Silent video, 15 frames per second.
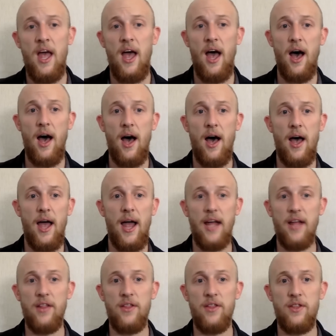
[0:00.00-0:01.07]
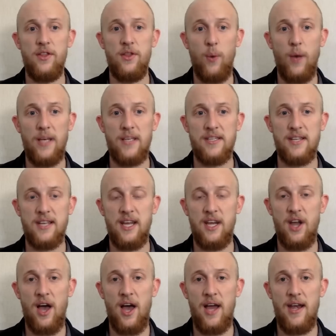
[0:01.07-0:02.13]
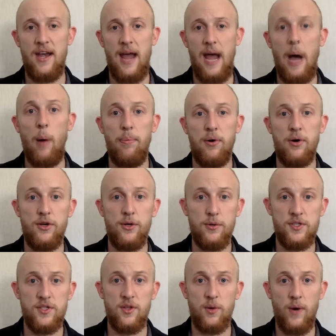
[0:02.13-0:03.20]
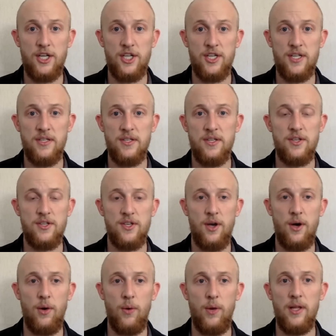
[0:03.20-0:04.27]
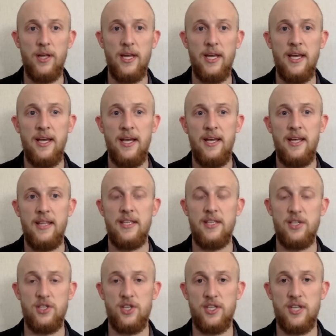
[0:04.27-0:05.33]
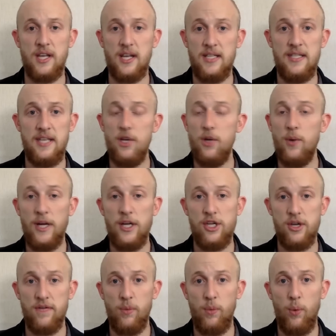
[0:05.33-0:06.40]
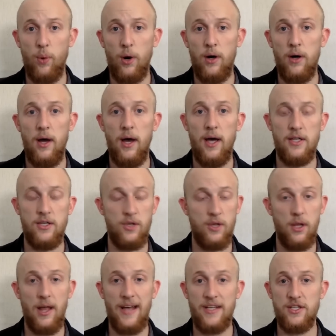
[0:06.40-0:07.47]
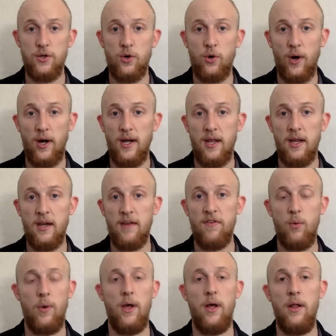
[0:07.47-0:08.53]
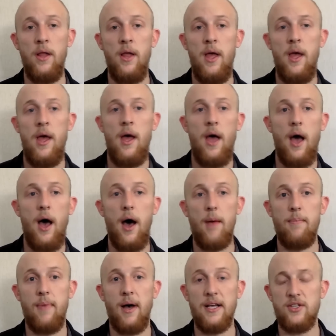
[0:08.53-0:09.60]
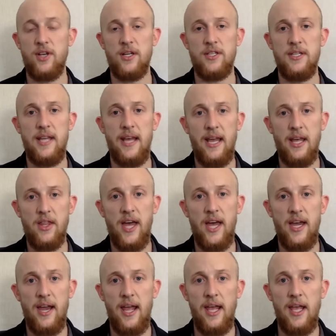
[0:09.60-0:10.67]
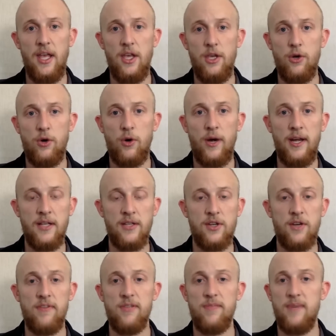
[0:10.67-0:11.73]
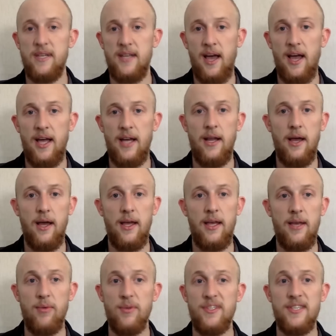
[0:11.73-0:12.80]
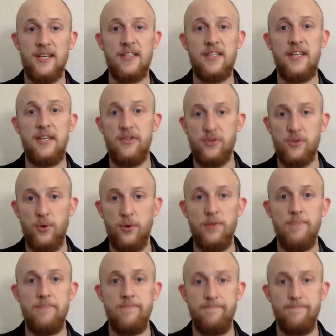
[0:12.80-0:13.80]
And the West cannot outproduce the Russians. So really, this is just a continuation of the war to the last Ukrainian, if you will. I saw today that a Ukrainian serviceman died. He was 16 years old.